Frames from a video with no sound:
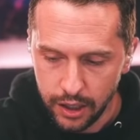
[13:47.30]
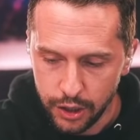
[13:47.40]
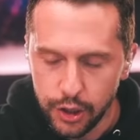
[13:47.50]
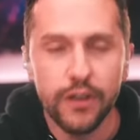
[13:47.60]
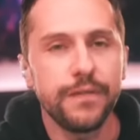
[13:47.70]

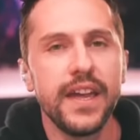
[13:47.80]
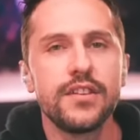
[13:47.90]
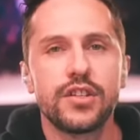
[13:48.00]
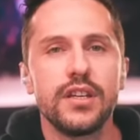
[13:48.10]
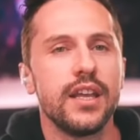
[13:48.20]
your
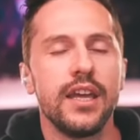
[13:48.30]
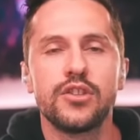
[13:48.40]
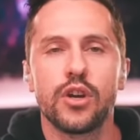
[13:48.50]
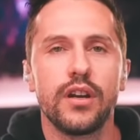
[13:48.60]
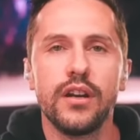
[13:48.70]
faith shouldn't
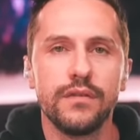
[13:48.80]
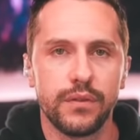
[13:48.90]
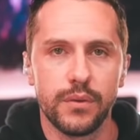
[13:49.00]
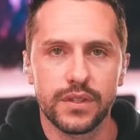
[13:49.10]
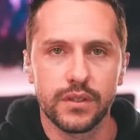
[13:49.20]
hinge on an
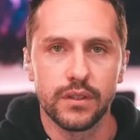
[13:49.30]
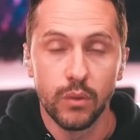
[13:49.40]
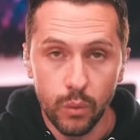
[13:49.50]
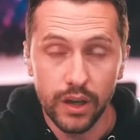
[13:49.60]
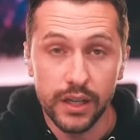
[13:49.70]
influencer
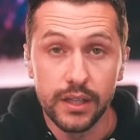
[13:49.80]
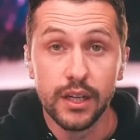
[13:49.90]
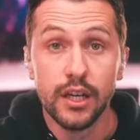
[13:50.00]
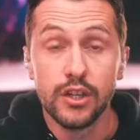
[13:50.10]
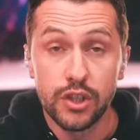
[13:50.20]
one
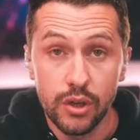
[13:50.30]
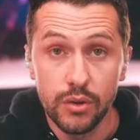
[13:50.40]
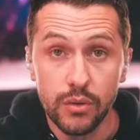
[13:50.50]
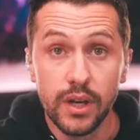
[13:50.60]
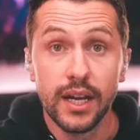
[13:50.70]

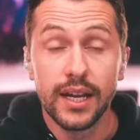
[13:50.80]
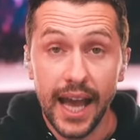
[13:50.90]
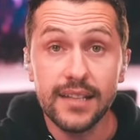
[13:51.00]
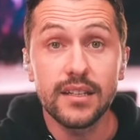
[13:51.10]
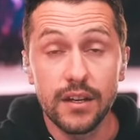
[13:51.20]
two
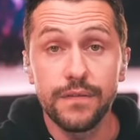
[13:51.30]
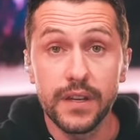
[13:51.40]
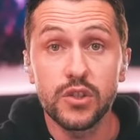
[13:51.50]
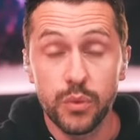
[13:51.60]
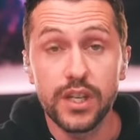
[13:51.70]
god's gonna
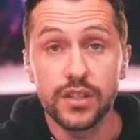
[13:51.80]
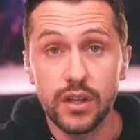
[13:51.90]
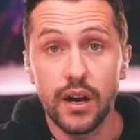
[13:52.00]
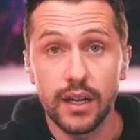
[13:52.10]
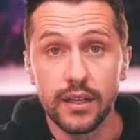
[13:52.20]
finish what he
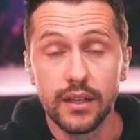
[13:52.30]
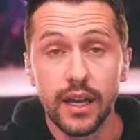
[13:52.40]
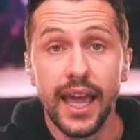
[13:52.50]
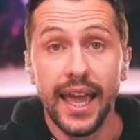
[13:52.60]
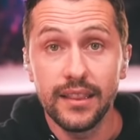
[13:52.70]
started
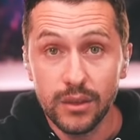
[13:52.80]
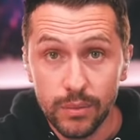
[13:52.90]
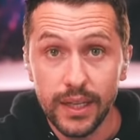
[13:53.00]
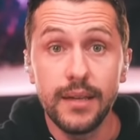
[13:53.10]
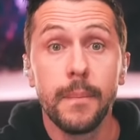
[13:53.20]
and
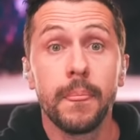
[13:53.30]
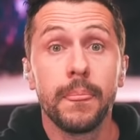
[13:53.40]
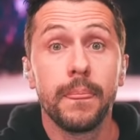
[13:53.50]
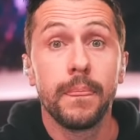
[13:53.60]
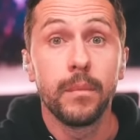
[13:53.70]
three
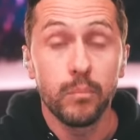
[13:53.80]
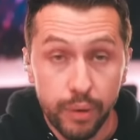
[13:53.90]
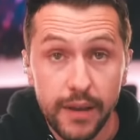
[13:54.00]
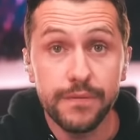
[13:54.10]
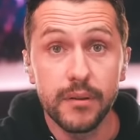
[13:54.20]

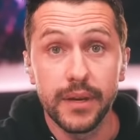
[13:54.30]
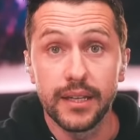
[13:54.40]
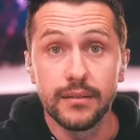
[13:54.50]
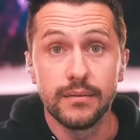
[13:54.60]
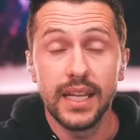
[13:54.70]
pray for the
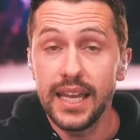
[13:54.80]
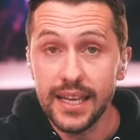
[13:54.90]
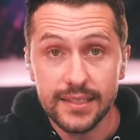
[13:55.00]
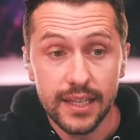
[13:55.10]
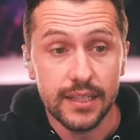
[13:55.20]
man and
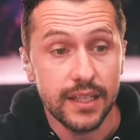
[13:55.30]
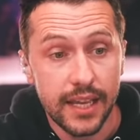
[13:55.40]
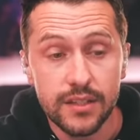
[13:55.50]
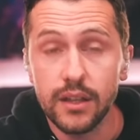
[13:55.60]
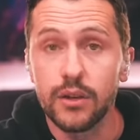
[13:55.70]
that's it
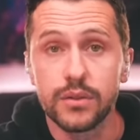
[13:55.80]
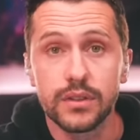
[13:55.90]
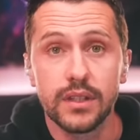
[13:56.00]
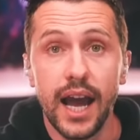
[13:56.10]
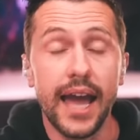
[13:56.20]
case
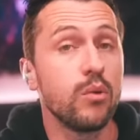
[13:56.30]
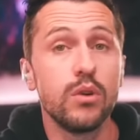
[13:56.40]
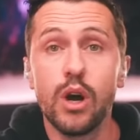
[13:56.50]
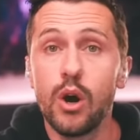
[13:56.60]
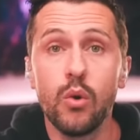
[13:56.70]
closed I
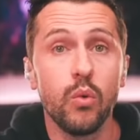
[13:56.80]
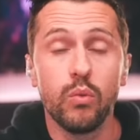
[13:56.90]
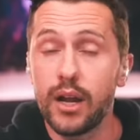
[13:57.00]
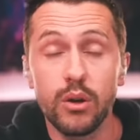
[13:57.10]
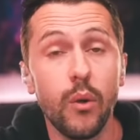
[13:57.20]
don't know.
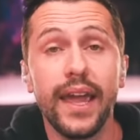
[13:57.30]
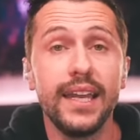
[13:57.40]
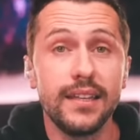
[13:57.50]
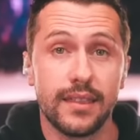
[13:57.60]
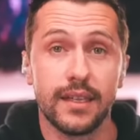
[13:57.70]
I don't know
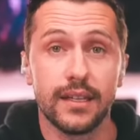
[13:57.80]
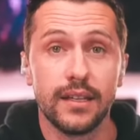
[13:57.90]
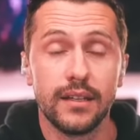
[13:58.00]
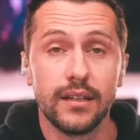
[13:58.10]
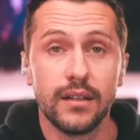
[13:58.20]
anything.
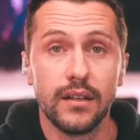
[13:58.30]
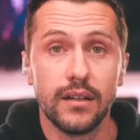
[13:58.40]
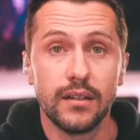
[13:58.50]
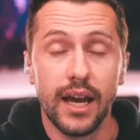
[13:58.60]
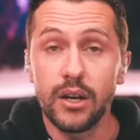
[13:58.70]

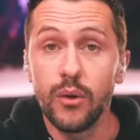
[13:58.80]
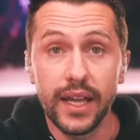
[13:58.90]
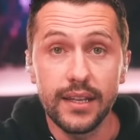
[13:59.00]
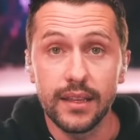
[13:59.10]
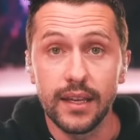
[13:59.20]
I don't know
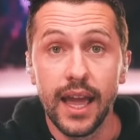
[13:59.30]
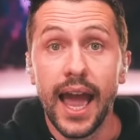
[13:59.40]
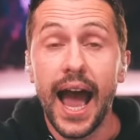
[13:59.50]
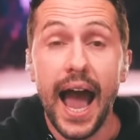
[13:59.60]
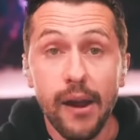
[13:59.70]
anything.
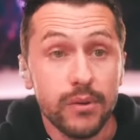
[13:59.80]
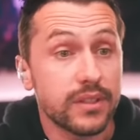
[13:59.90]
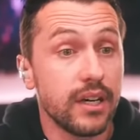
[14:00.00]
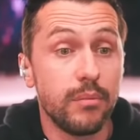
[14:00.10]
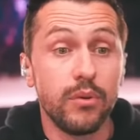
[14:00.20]
I
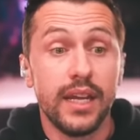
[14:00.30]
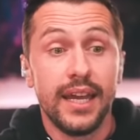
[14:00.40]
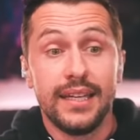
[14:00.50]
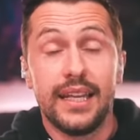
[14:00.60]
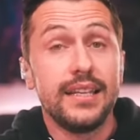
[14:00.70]
was humbled
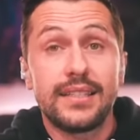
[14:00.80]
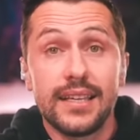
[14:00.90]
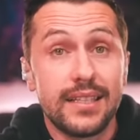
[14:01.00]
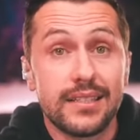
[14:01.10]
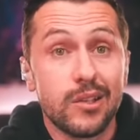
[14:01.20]
that he
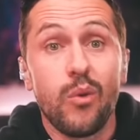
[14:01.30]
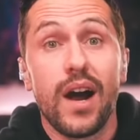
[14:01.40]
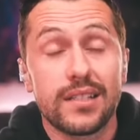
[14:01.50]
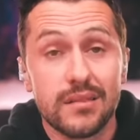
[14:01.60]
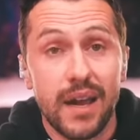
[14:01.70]
says he still
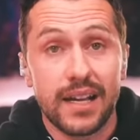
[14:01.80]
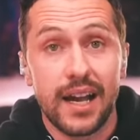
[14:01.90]
watches my